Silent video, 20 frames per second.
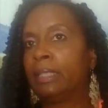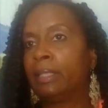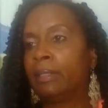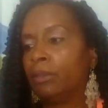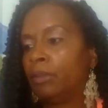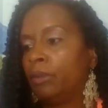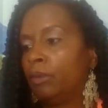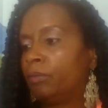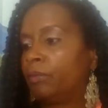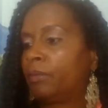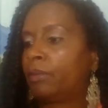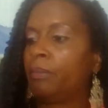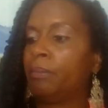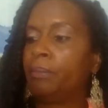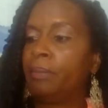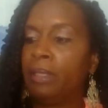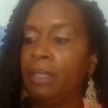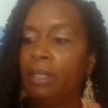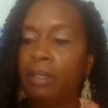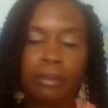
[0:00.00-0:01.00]
I don't know if they're going to
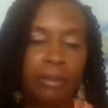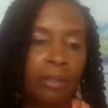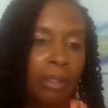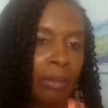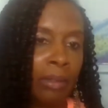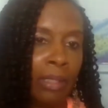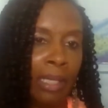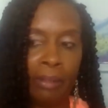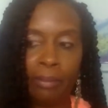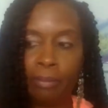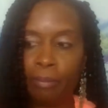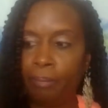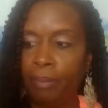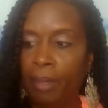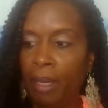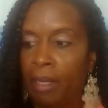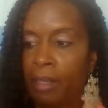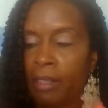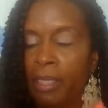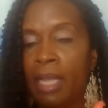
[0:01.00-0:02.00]
be held out on
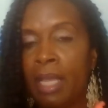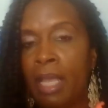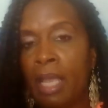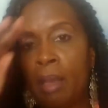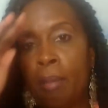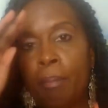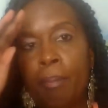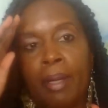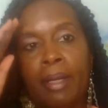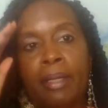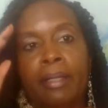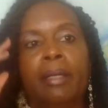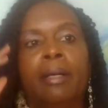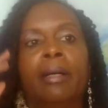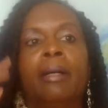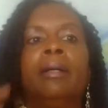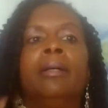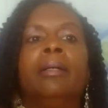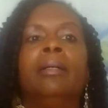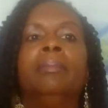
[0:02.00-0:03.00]
bond. But
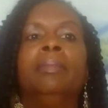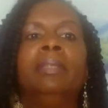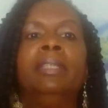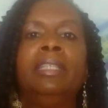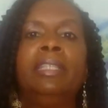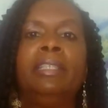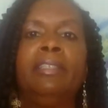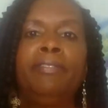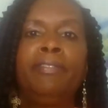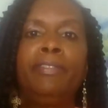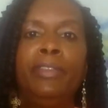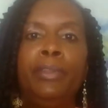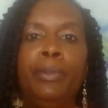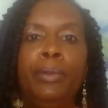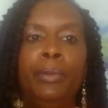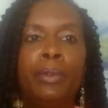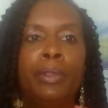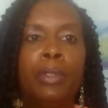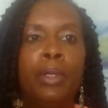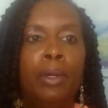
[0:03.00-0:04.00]
if you
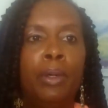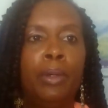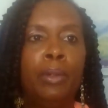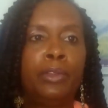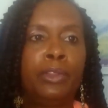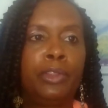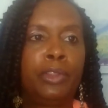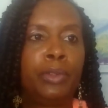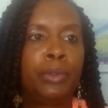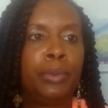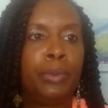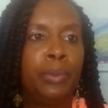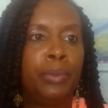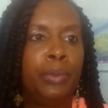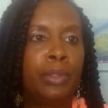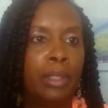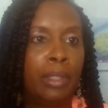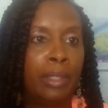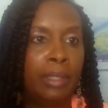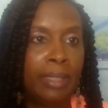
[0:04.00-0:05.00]
go to
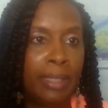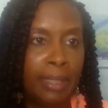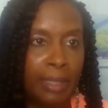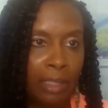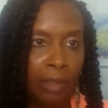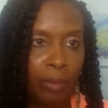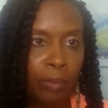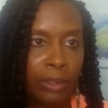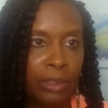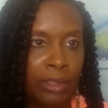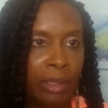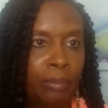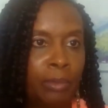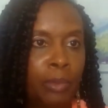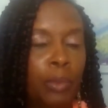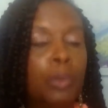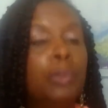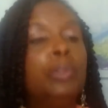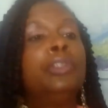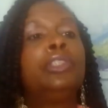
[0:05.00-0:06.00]
the link, which I'm
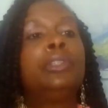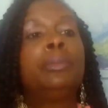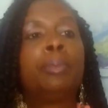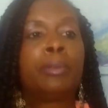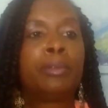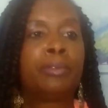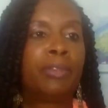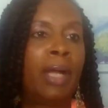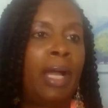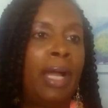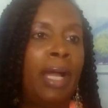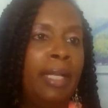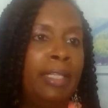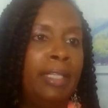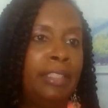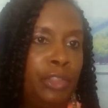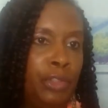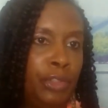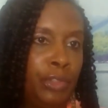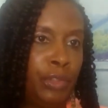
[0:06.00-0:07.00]
going to provide
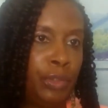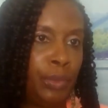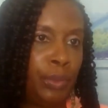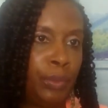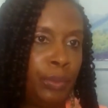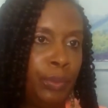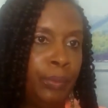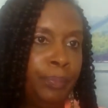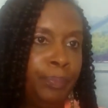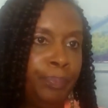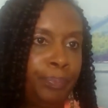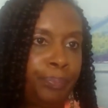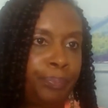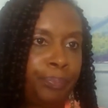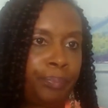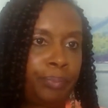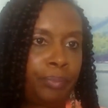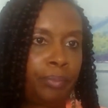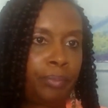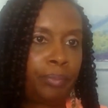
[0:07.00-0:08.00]
to you,
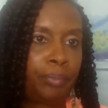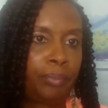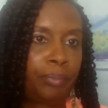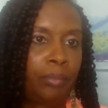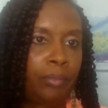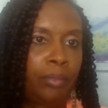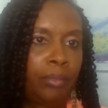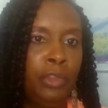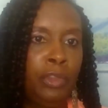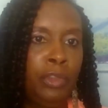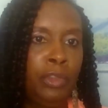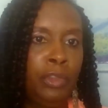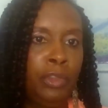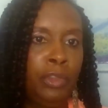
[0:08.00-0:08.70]
you will